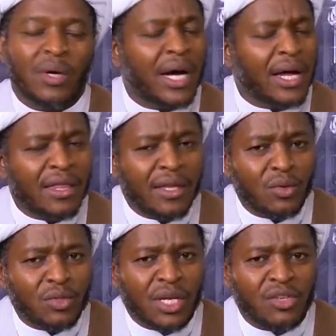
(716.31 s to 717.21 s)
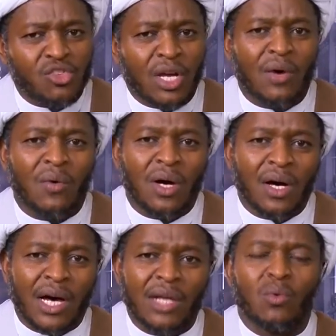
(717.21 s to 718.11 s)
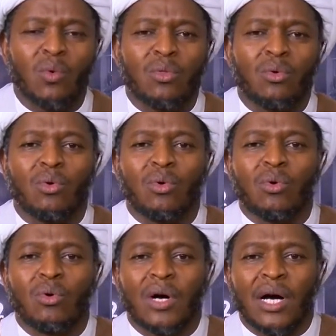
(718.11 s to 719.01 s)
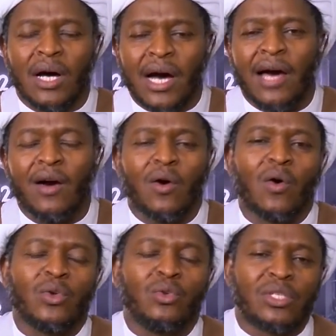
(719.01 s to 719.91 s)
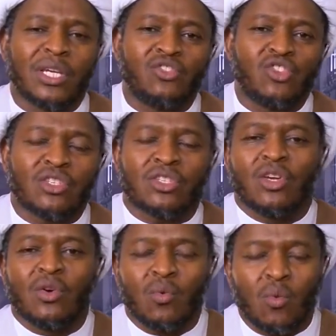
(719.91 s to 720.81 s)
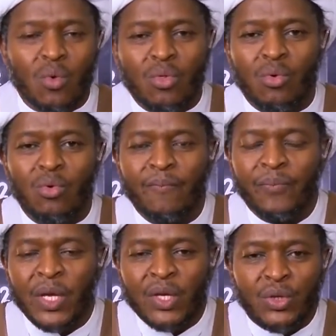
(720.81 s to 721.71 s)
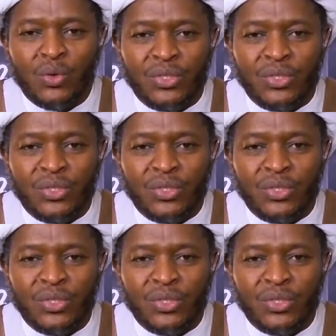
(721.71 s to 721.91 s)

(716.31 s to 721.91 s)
Either you take shower and wudu, or you take just wudu, you